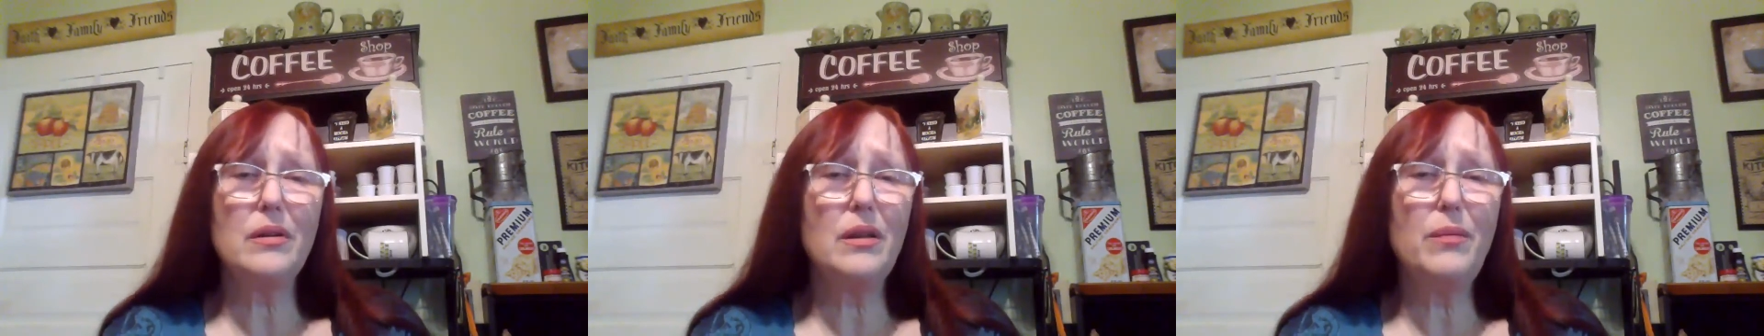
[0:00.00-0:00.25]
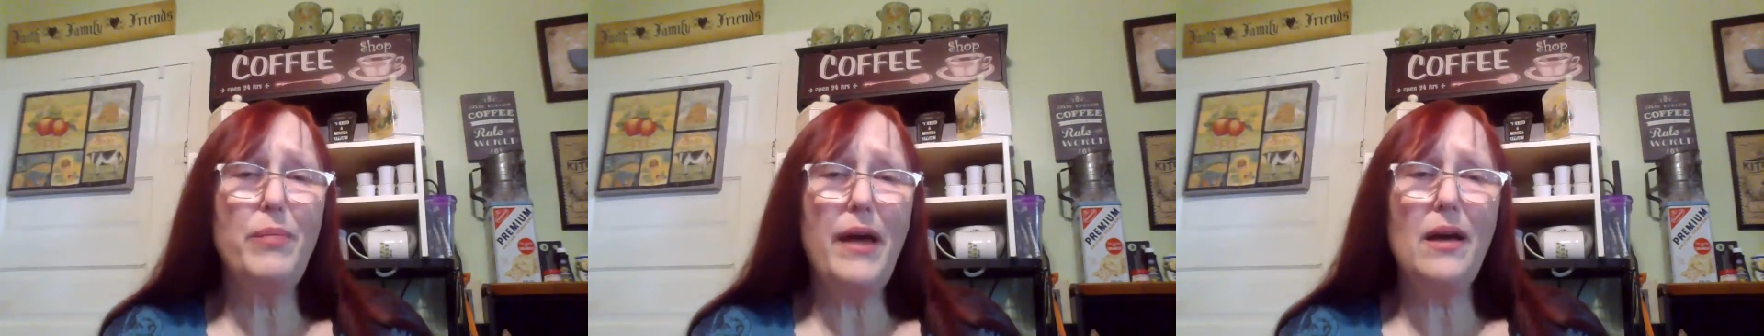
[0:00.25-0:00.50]

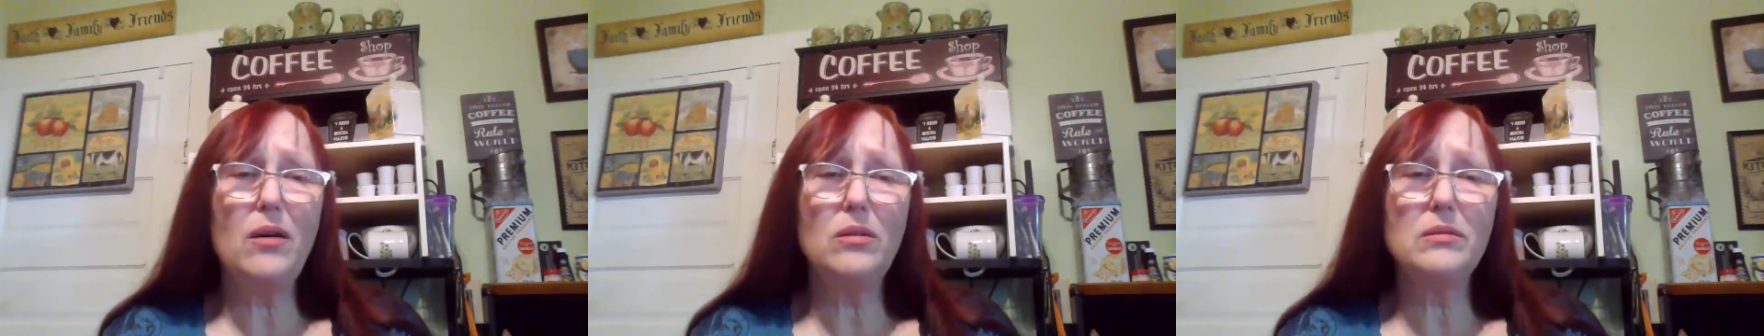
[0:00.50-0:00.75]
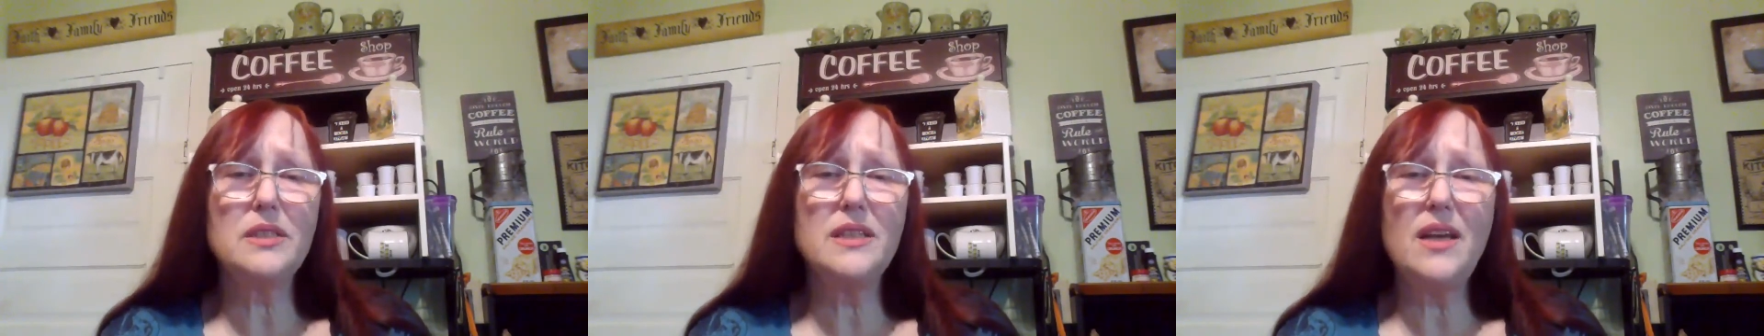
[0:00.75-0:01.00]

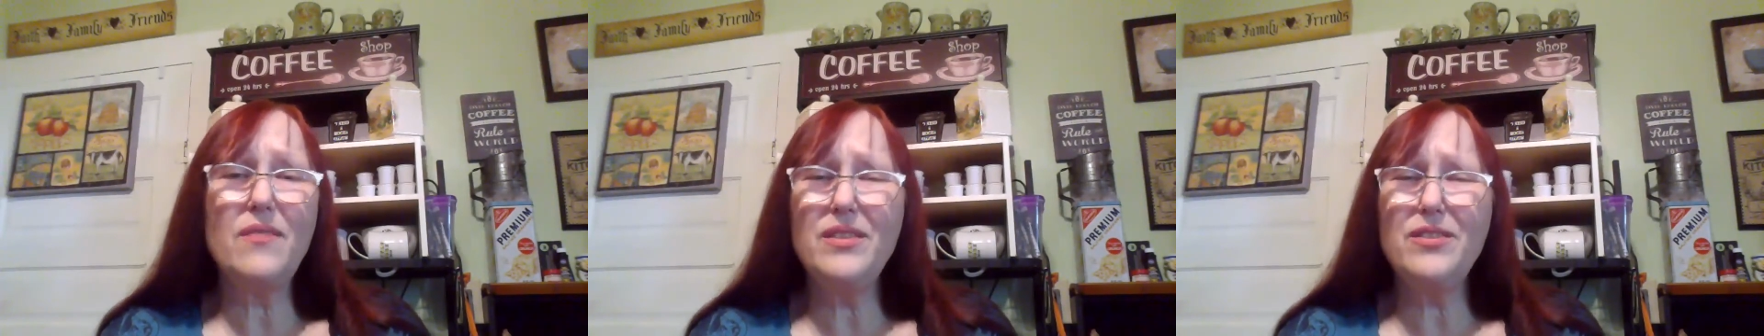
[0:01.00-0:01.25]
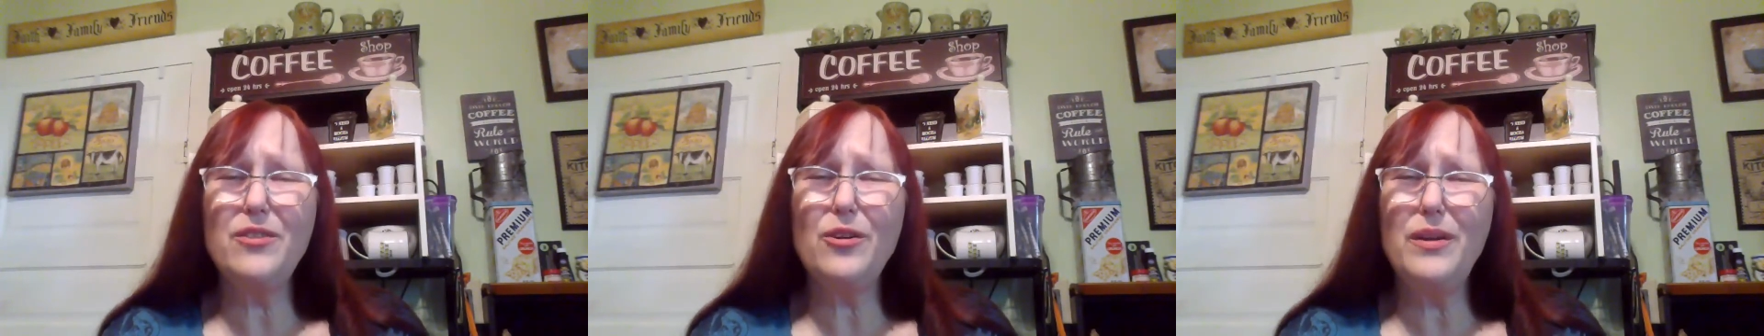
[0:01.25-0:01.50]
about
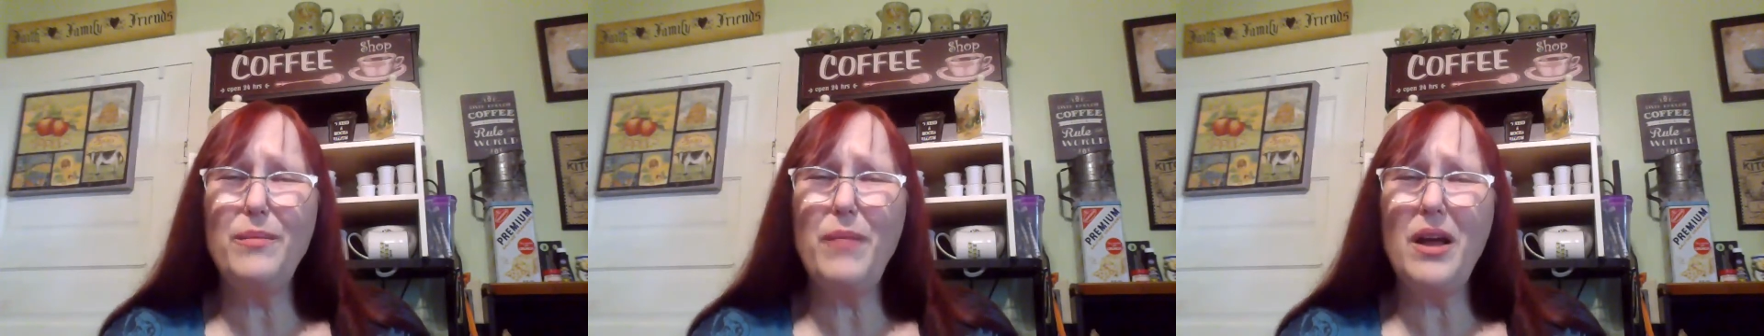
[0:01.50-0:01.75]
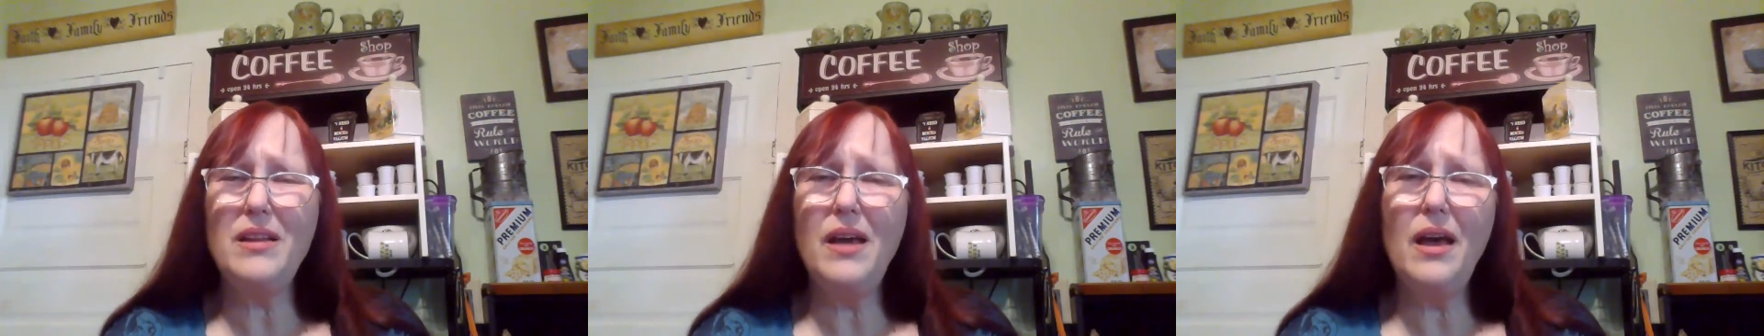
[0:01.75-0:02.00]
7:30
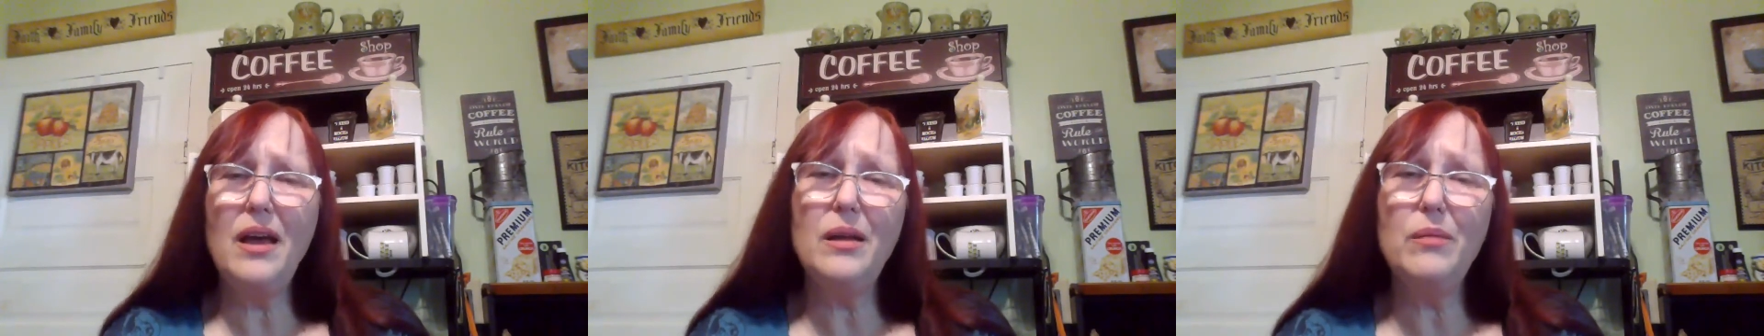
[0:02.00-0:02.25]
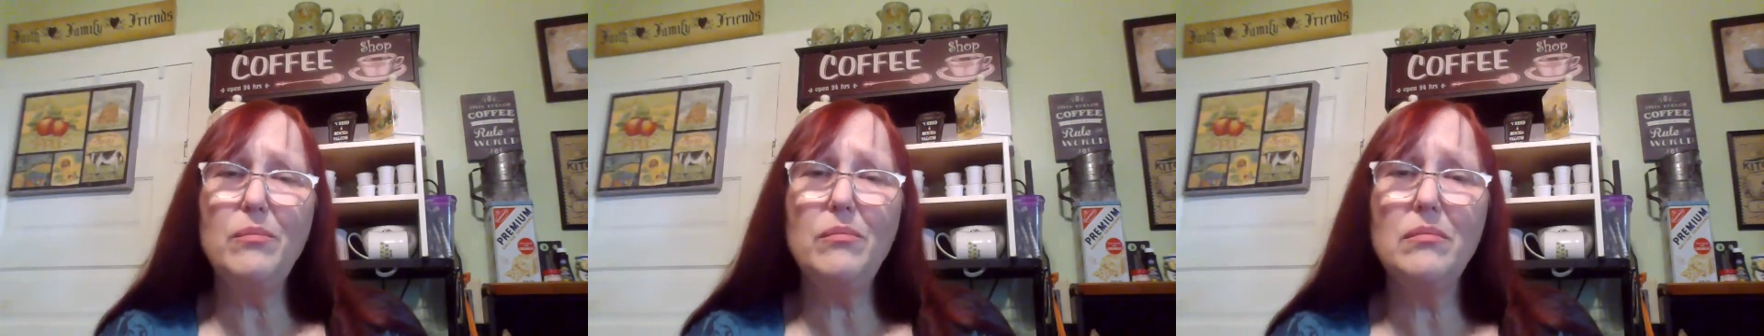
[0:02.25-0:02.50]
my
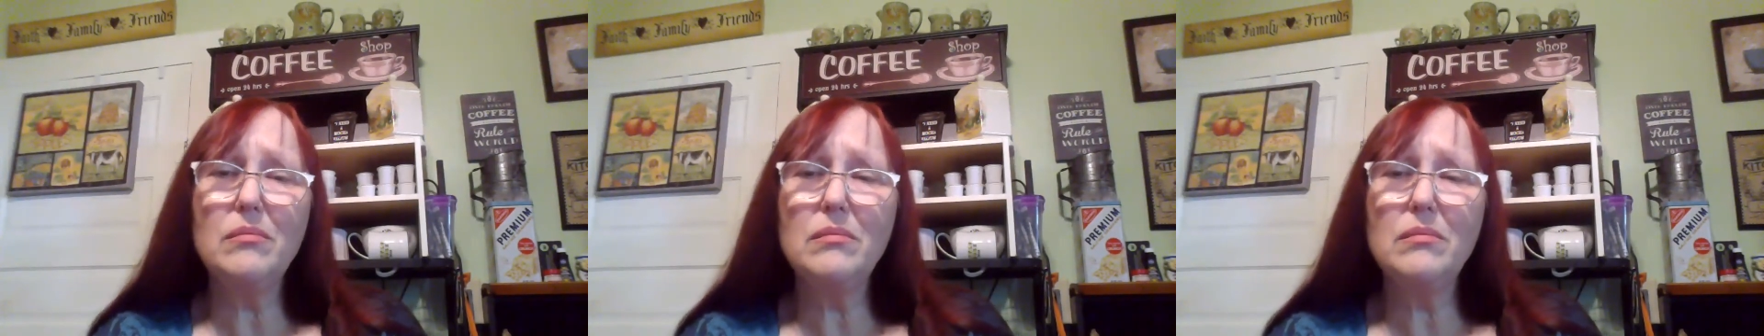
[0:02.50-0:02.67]
time.